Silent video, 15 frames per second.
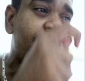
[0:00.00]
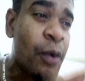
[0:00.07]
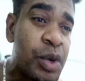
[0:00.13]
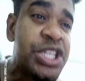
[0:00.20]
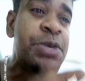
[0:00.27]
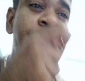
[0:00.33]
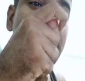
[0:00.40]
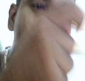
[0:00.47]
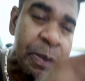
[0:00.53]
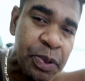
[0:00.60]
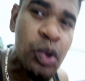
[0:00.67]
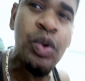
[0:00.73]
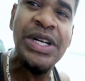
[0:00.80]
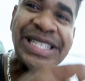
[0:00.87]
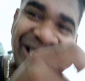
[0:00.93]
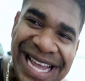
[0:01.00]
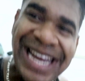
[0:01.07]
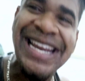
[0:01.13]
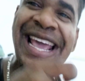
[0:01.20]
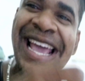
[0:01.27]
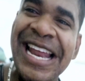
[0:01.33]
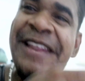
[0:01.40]
for which people will
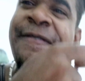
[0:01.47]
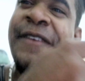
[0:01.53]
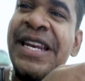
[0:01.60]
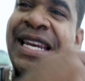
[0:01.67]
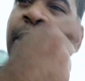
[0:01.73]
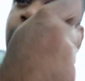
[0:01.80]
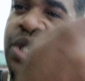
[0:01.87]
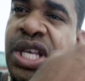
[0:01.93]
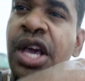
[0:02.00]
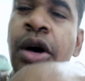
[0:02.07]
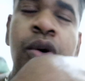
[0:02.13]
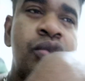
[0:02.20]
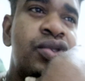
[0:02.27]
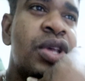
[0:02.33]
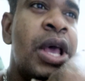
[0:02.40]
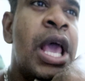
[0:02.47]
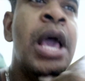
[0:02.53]
then elevate themselves.